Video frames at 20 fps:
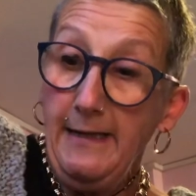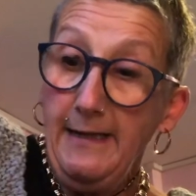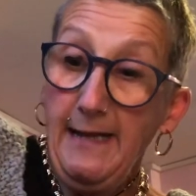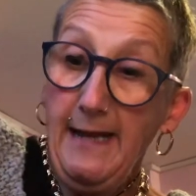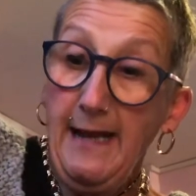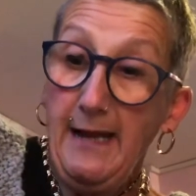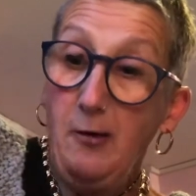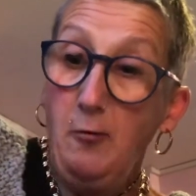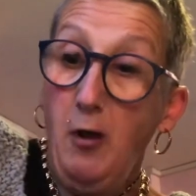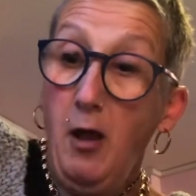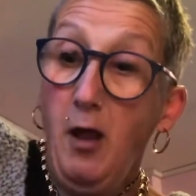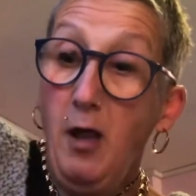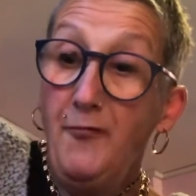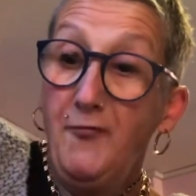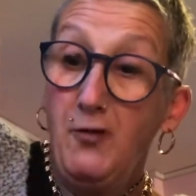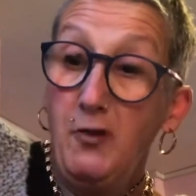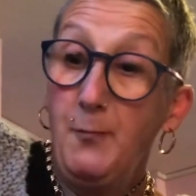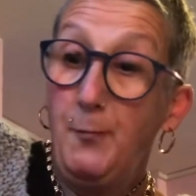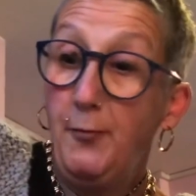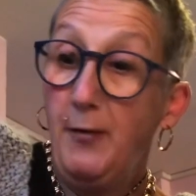Now,
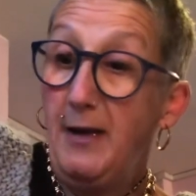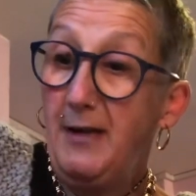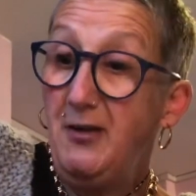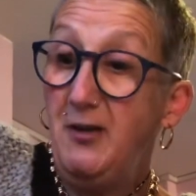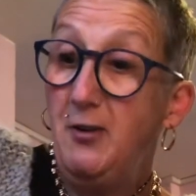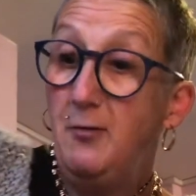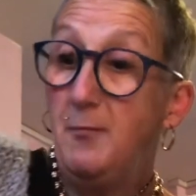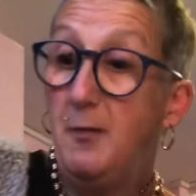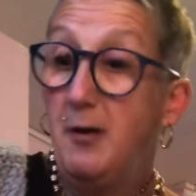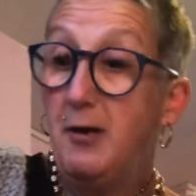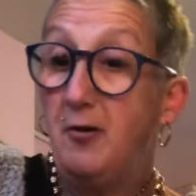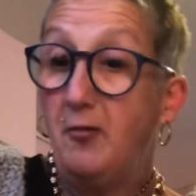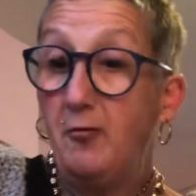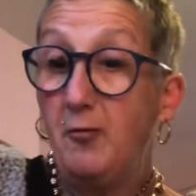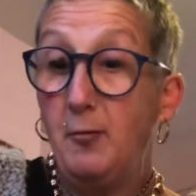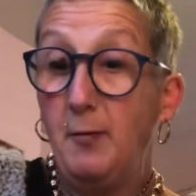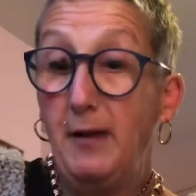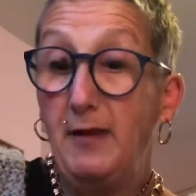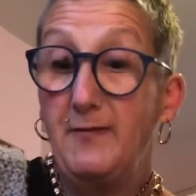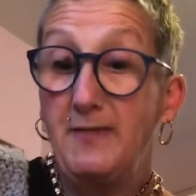I've got a brand new
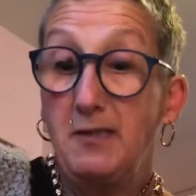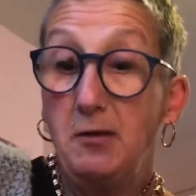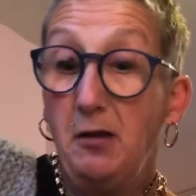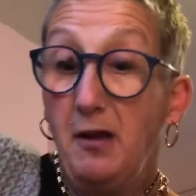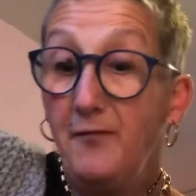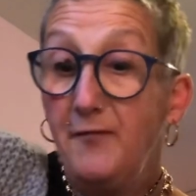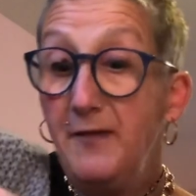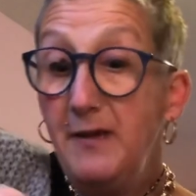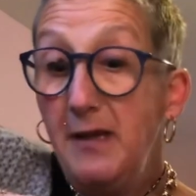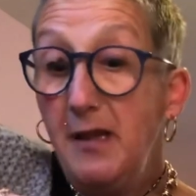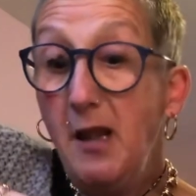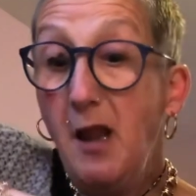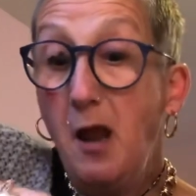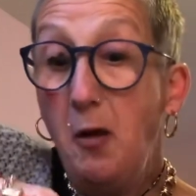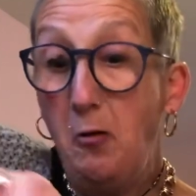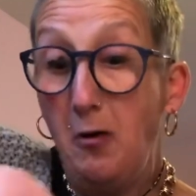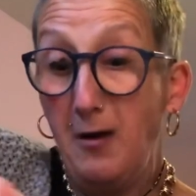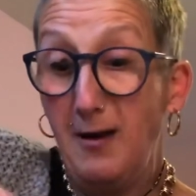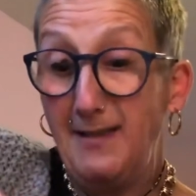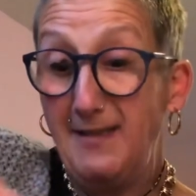microwave, so I've no
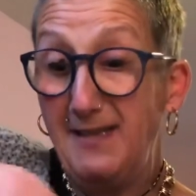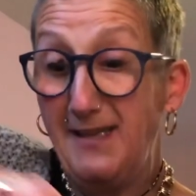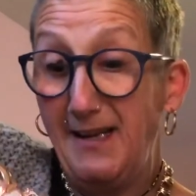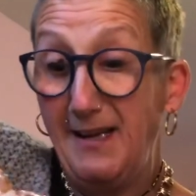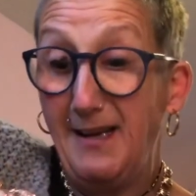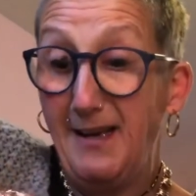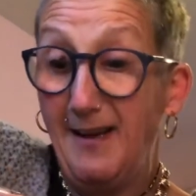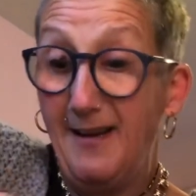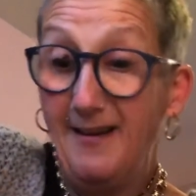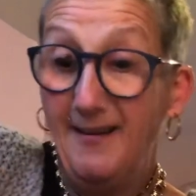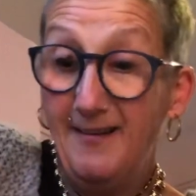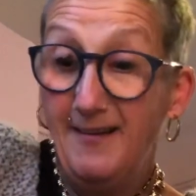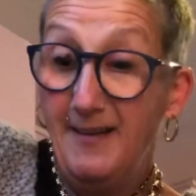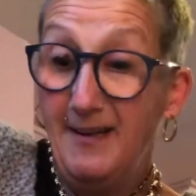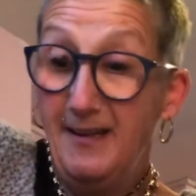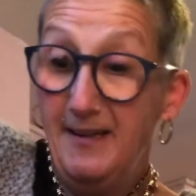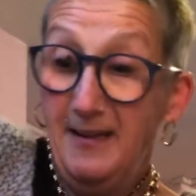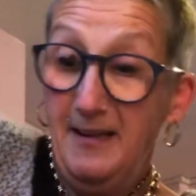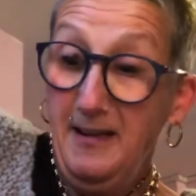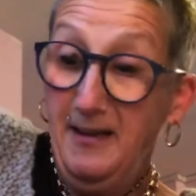idea
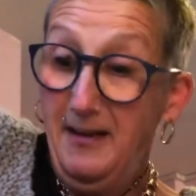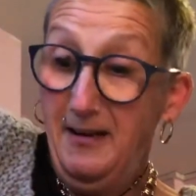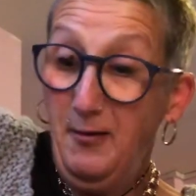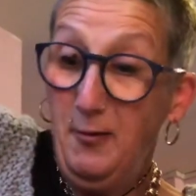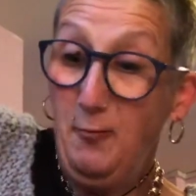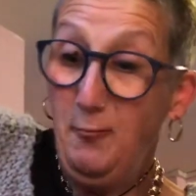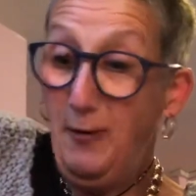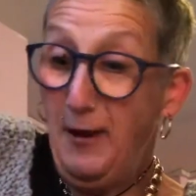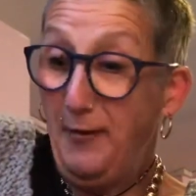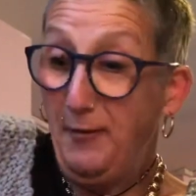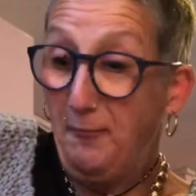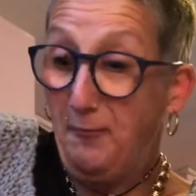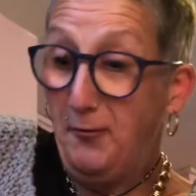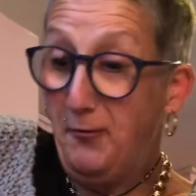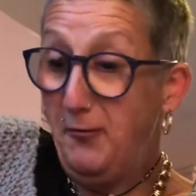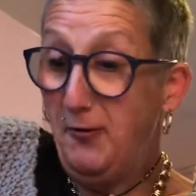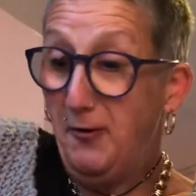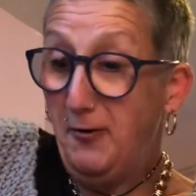whether or